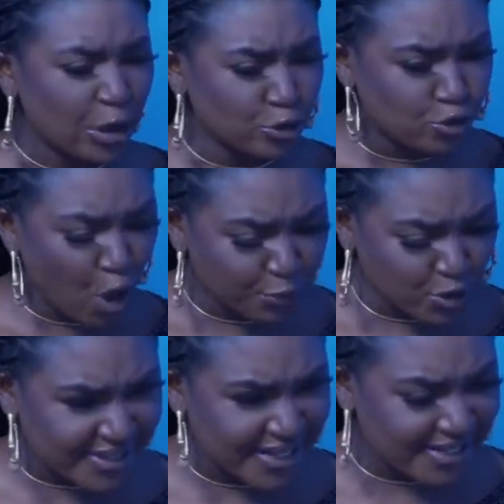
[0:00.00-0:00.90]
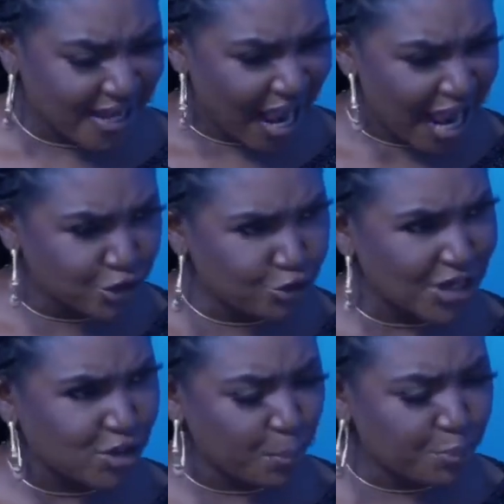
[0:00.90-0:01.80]
Now drop those things and
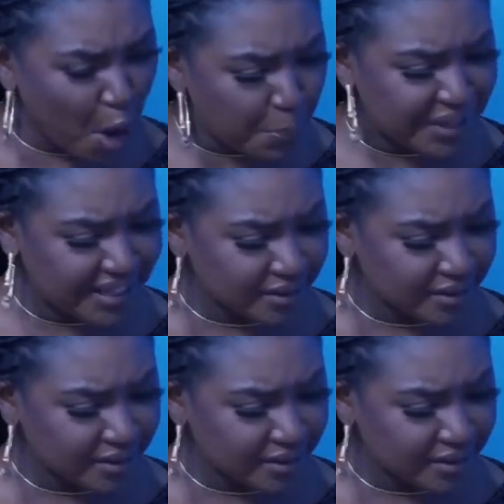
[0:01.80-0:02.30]
dress up properly.